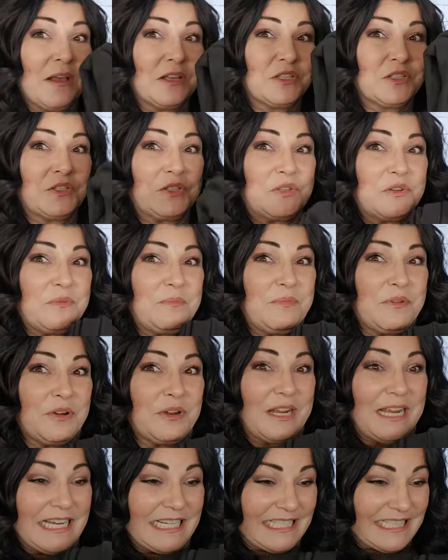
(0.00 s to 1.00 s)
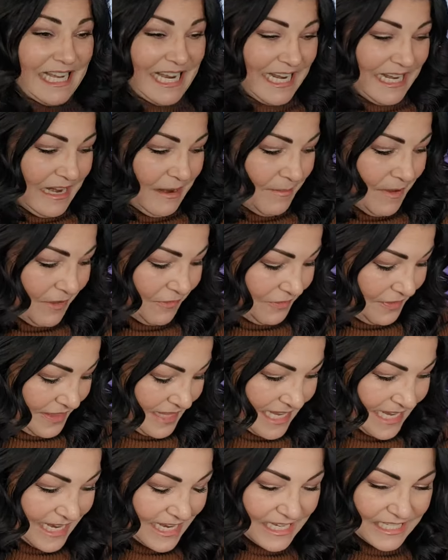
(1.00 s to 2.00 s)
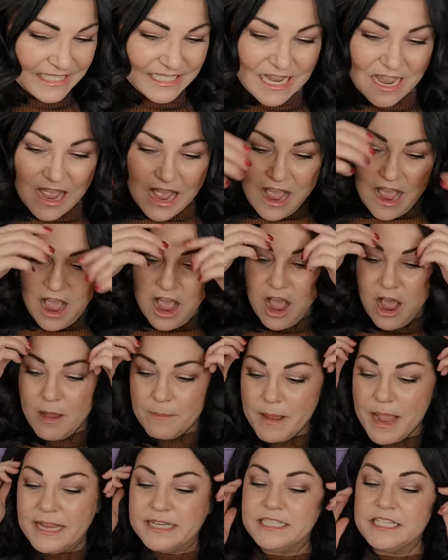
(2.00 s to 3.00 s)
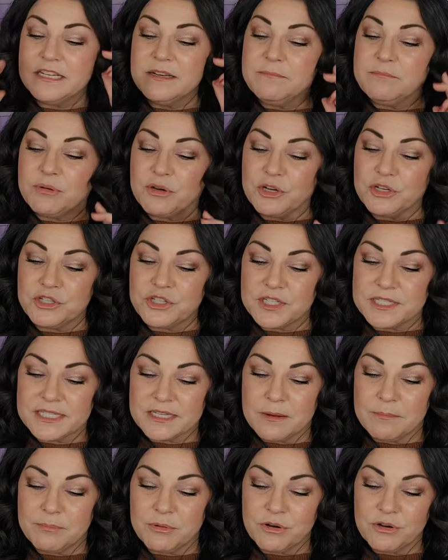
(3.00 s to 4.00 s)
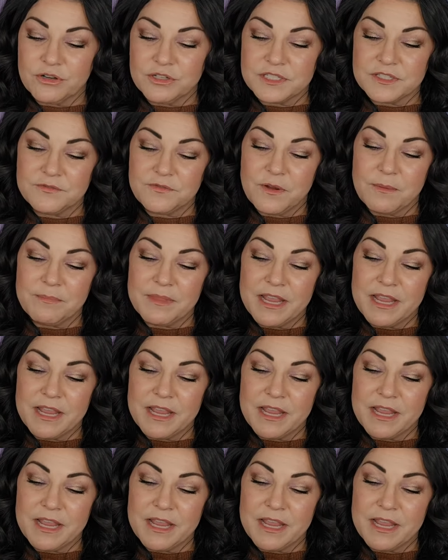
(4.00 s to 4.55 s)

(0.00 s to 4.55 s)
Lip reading: super excited about these. I did purchase a purse from